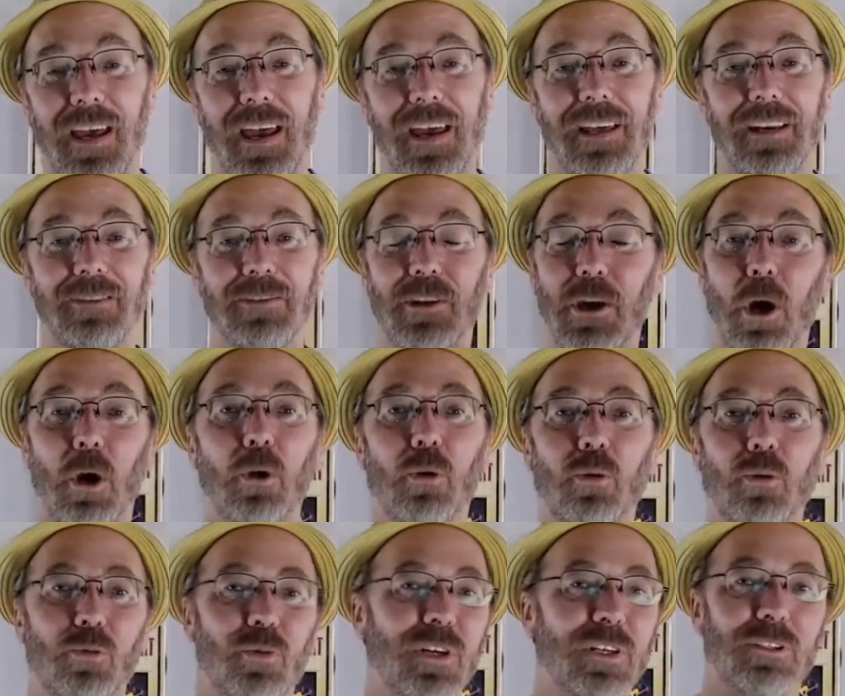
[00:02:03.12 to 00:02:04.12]
and no,
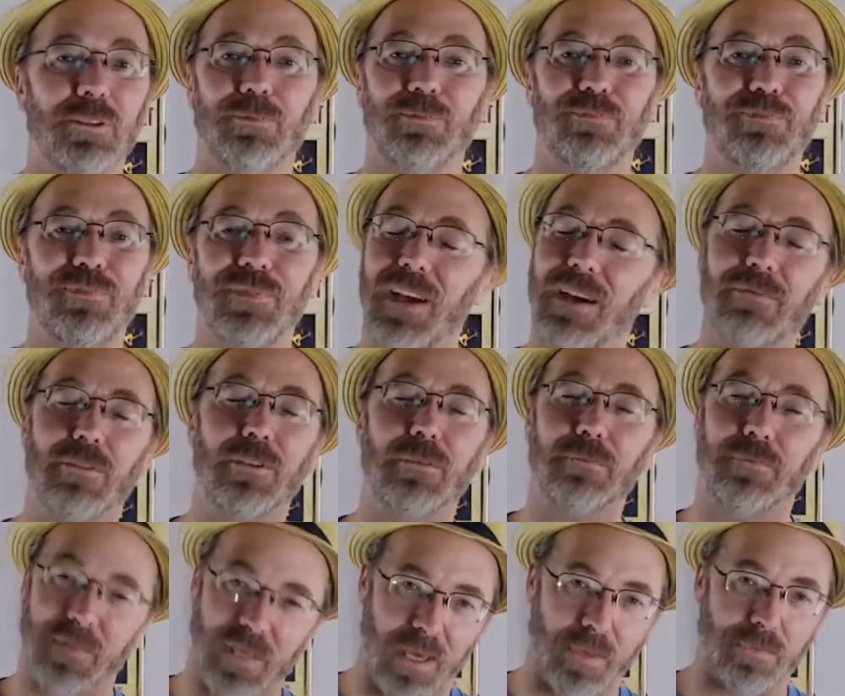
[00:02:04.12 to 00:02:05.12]
we'll never
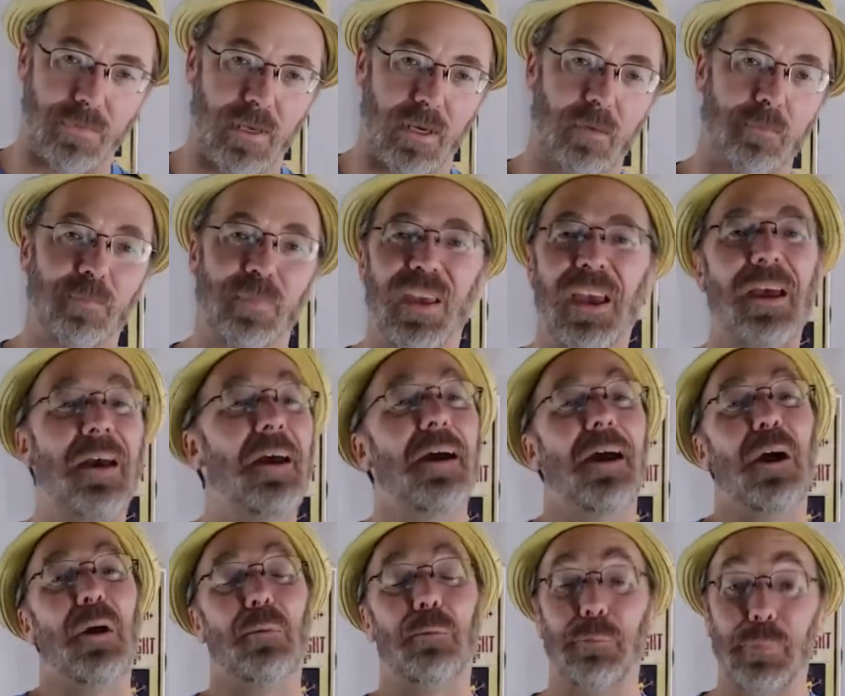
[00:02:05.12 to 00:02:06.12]
get there.
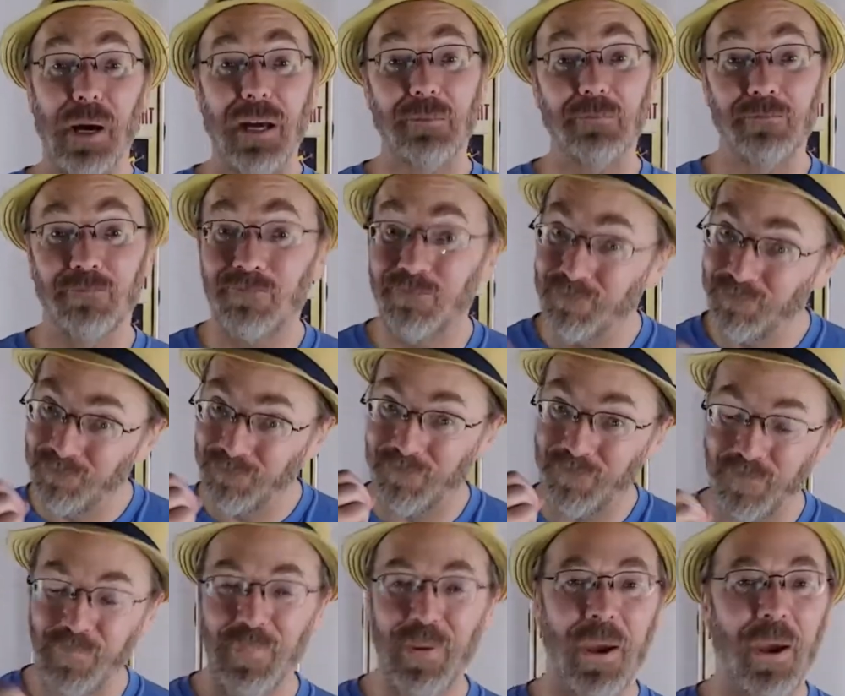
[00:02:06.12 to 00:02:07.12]
But
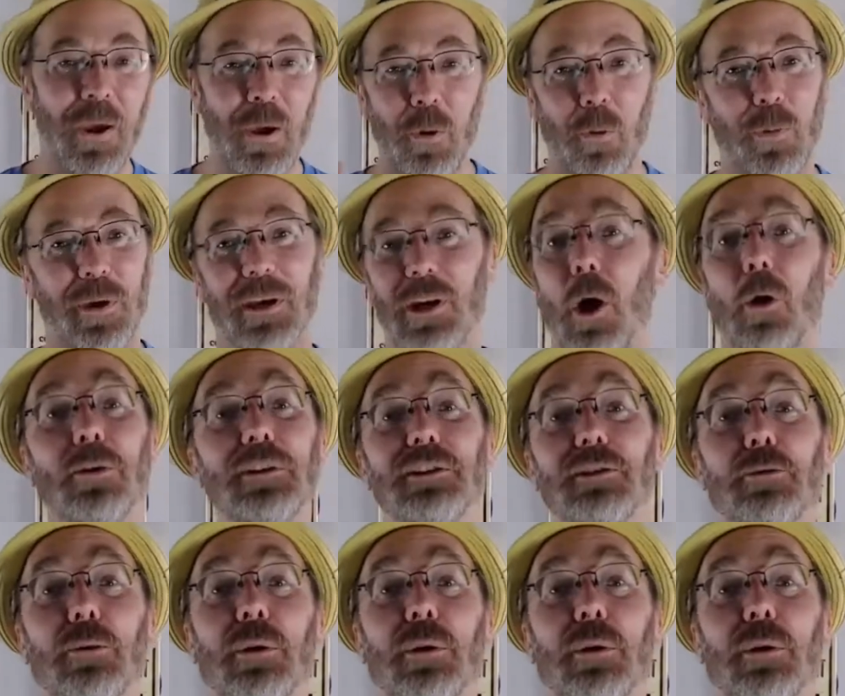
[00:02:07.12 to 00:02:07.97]
we can always